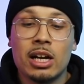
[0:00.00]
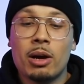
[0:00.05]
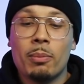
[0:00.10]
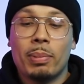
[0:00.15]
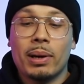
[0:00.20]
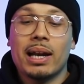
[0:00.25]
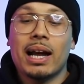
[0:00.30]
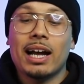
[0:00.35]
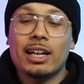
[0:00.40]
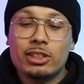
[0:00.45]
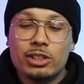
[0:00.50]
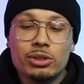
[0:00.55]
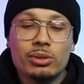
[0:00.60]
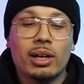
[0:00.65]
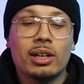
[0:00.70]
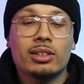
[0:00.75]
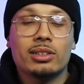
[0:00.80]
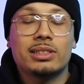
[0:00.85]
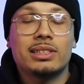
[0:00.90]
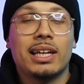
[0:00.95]
but I do
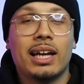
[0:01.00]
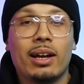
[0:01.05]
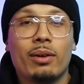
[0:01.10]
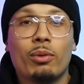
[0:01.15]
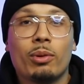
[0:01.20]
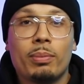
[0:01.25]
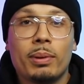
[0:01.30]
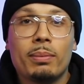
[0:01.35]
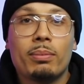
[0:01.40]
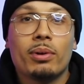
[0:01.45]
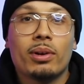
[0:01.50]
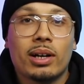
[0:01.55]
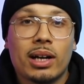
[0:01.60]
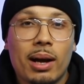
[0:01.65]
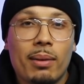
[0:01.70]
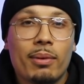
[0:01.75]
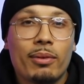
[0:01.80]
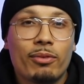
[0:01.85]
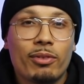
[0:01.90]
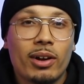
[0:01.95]
understand where people are
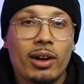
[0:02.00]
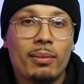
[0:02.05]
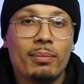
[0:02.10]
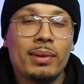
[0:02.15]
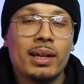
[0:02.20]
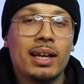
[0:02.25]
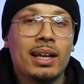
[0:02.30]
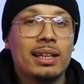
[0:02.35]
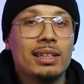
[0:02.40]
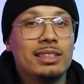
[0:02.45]
coming from.